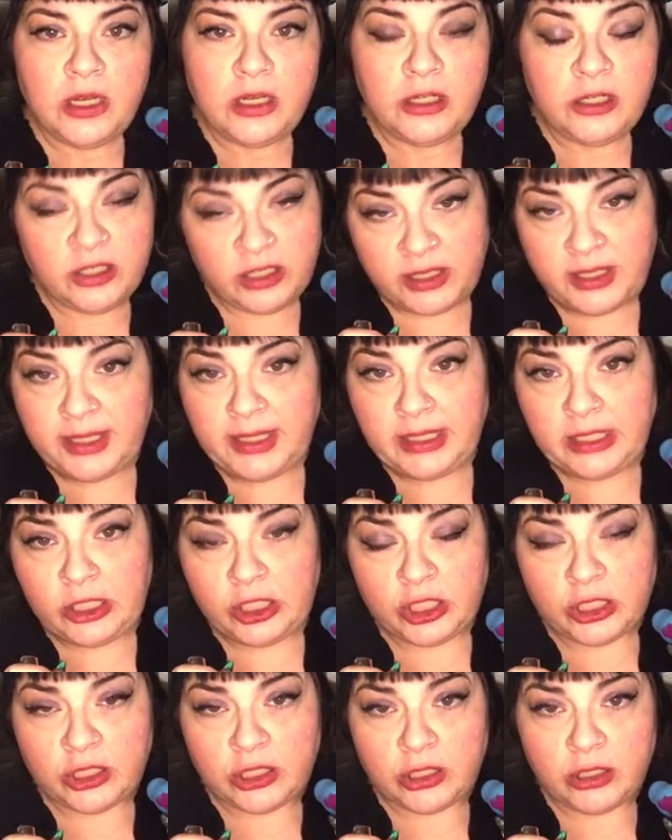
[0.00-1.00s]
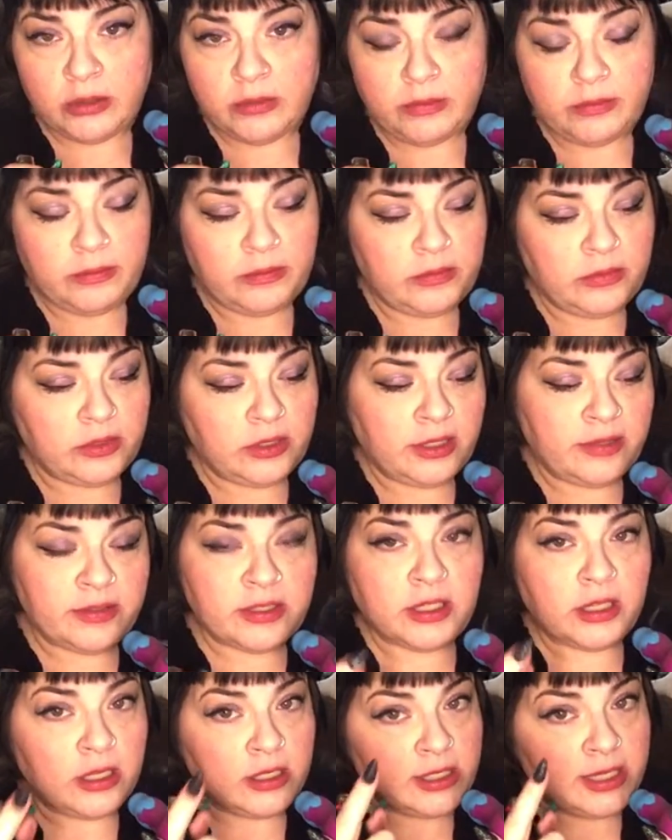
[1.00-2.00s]
Your sister lives
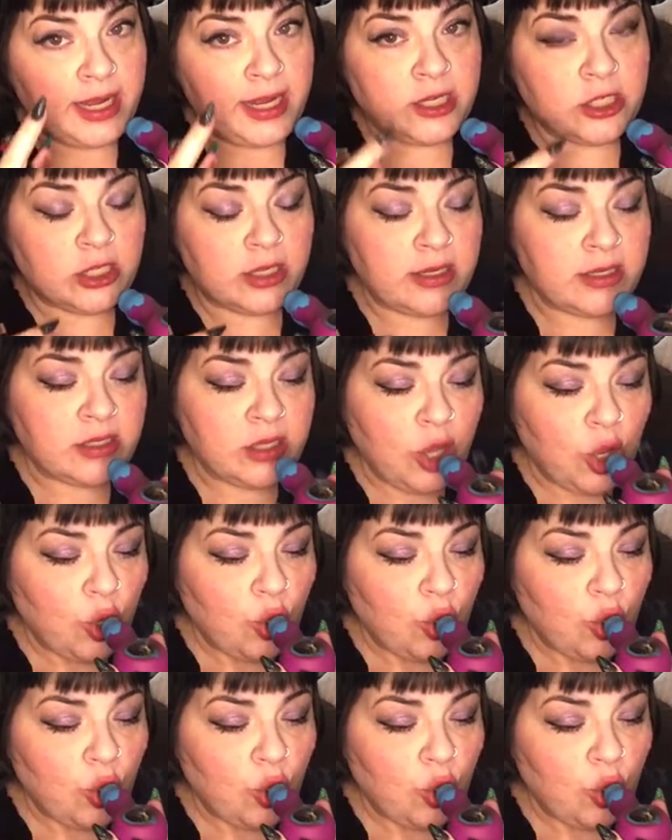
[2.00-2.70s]
in Los Angeles.